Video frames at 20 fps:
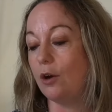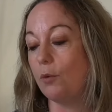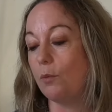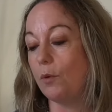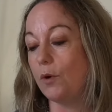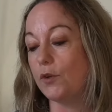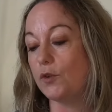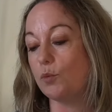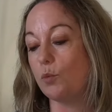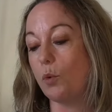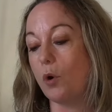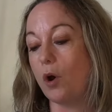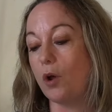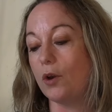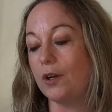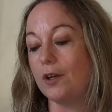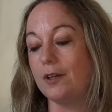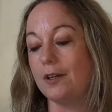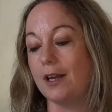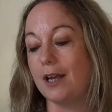was
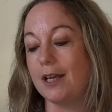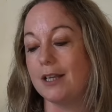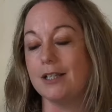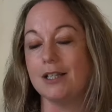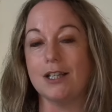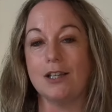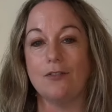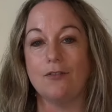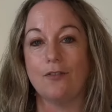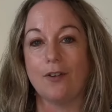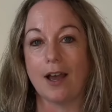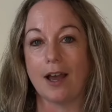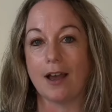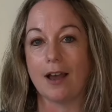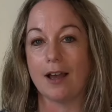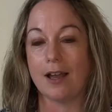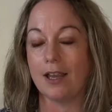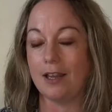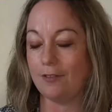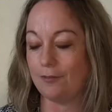
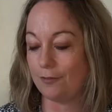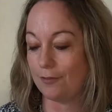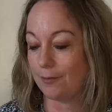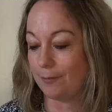£1.95.